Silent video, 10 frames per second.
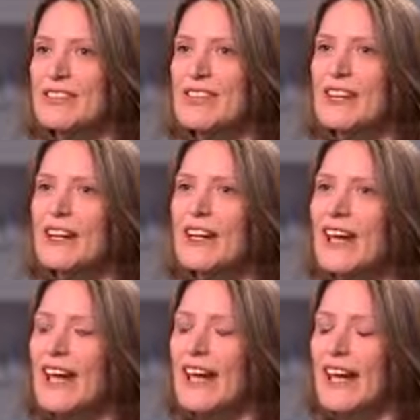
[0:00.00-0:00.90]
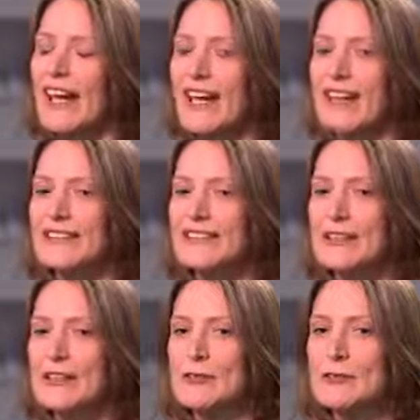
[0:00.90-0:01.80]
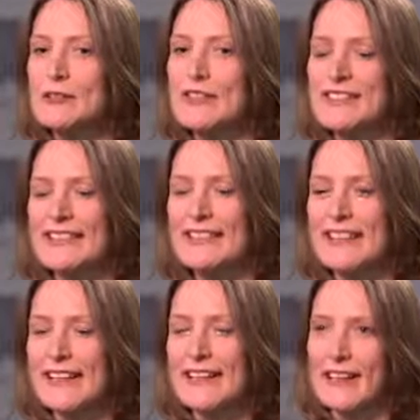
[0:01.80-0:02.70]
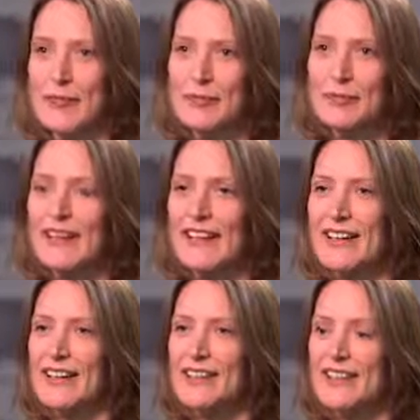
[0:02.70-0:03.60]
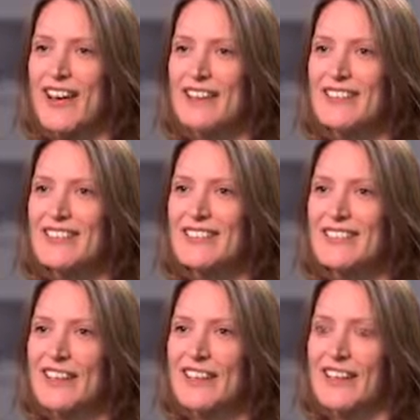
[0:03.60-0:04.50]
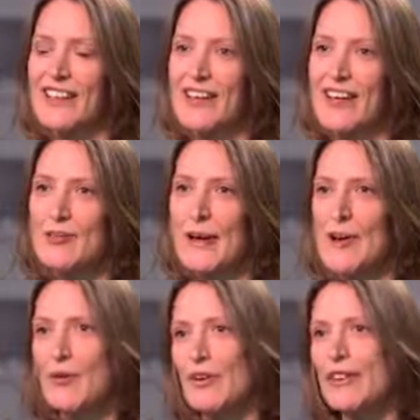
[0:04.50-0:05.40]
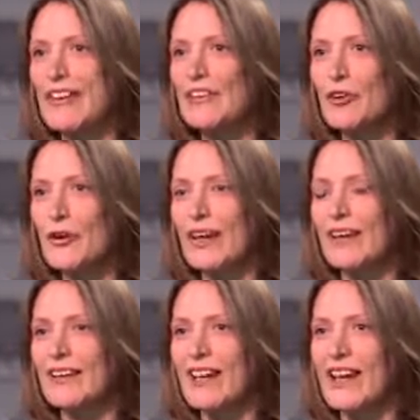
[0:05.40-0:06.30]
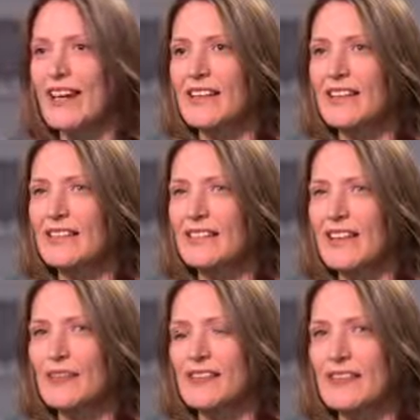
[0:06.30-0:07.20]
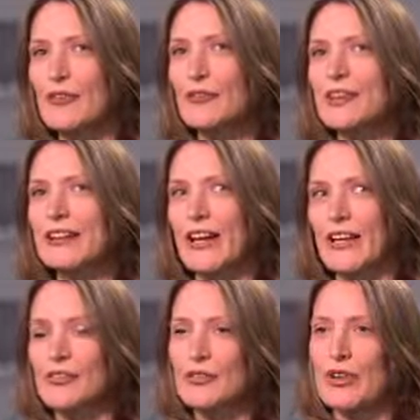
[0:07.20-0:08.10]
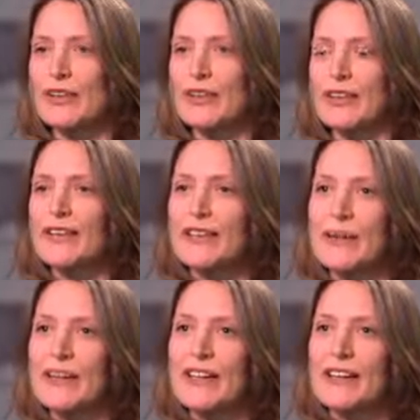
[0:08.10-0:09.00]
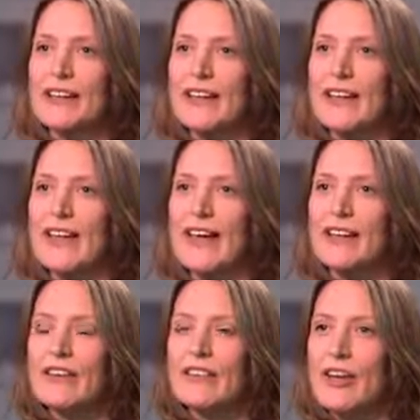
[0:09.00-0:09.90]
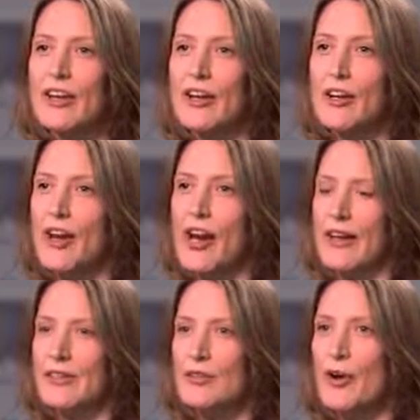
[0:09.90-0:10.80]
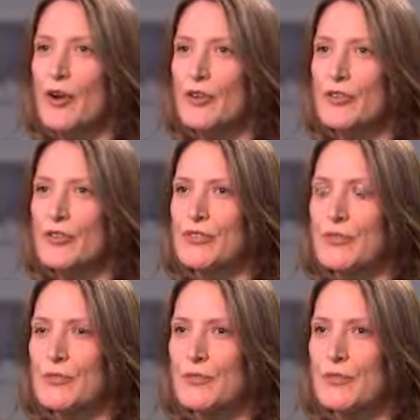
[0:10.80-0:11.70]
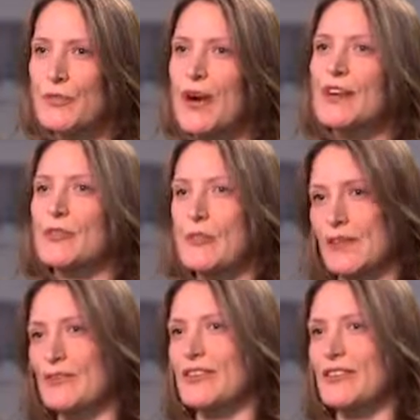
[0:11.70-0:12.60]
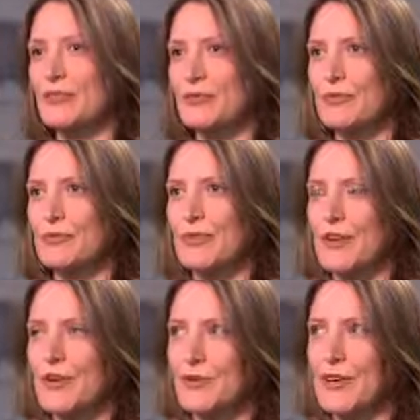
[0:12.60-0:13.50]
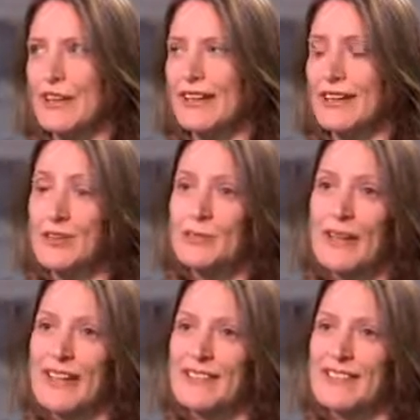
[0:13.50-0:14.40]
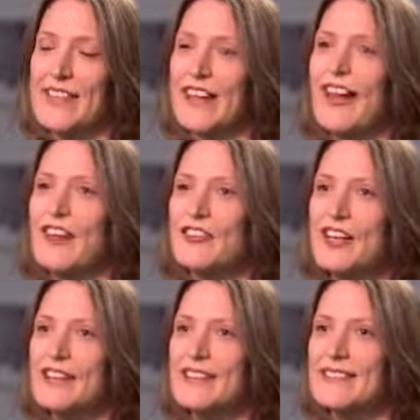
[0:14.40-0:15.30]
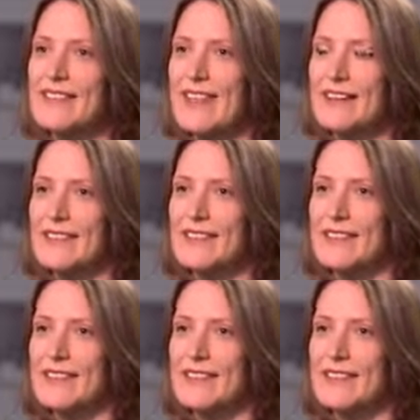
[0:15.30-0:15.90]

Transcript: together. And just seeing them getting excited about what they're doing, and I really like drawing on the experience here. And I suppose one of the benefits of working in a place like Cadre is that